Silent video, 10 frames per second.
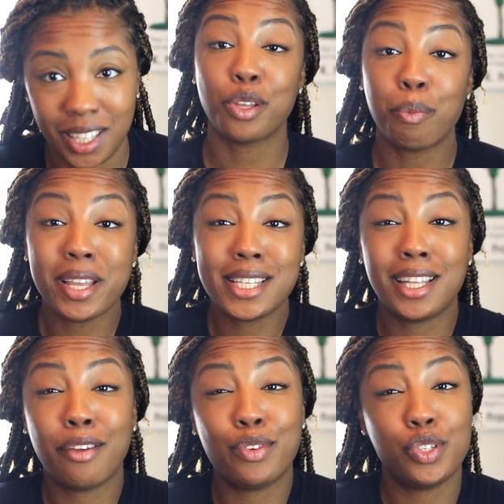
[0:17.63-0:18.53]
So
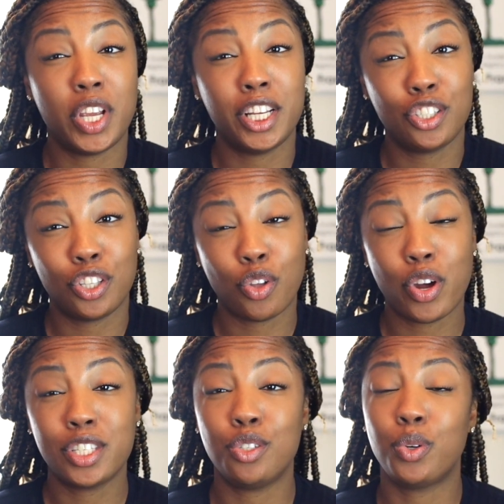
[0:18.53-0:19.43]
basically, if you change your
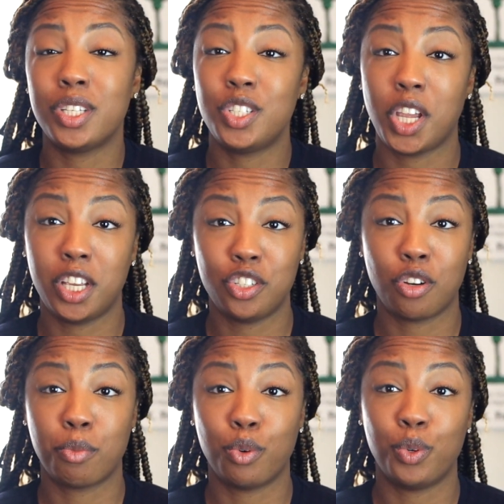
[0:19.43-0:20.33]
thoughts, you can change
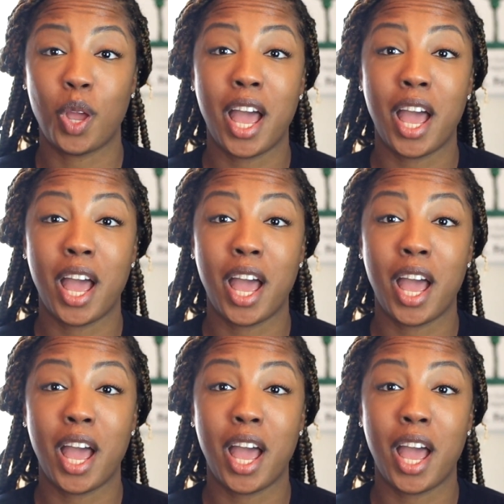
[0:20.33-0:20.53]
your mood.